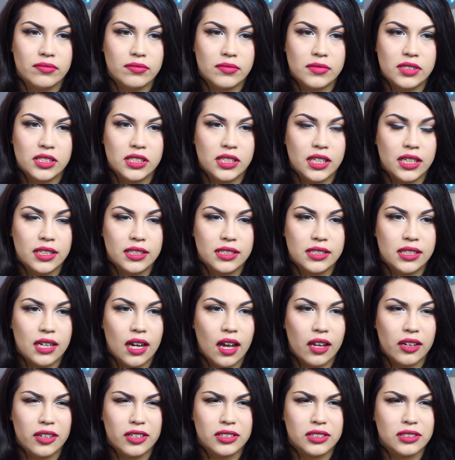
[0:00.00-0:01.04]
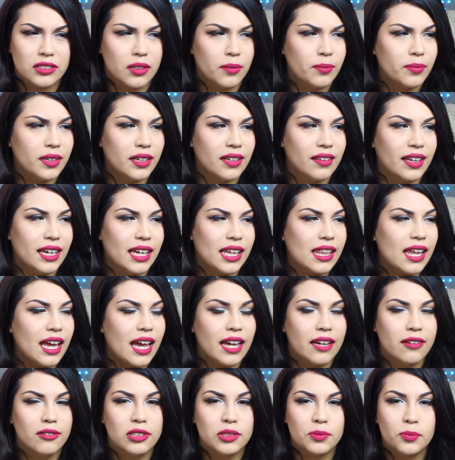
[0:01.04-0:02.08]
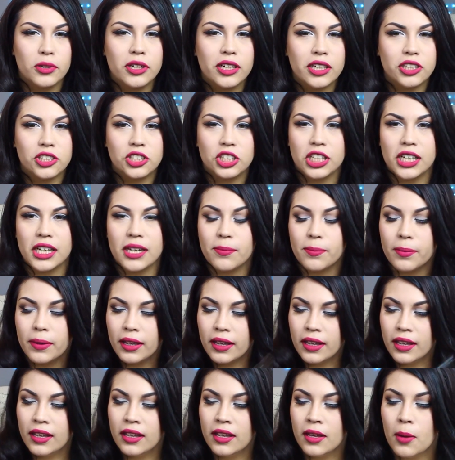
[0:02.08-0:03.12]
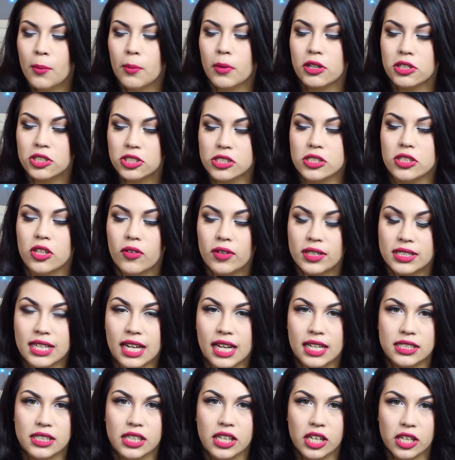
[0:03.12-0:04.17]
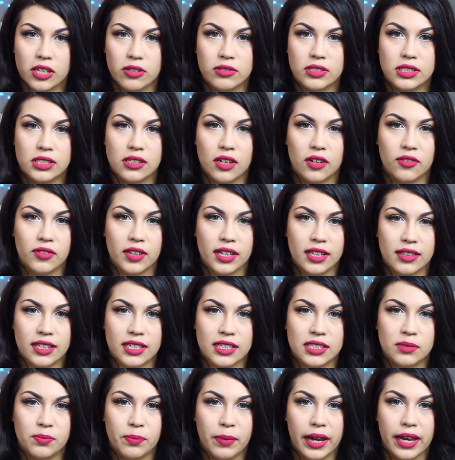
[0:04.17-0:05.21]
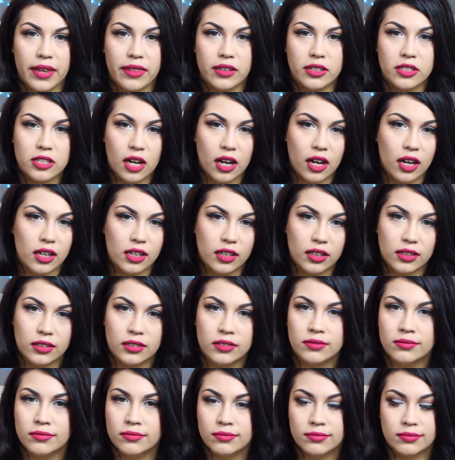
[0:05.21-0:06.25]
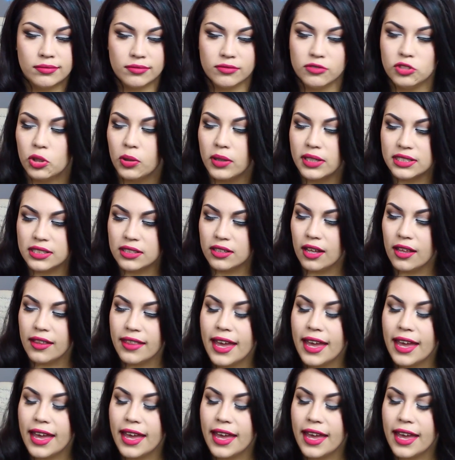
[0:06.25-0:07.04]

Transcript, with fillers: $6, something like that. It was pretty cheap. Marshalls always has cute stuff like this by the dog toys and all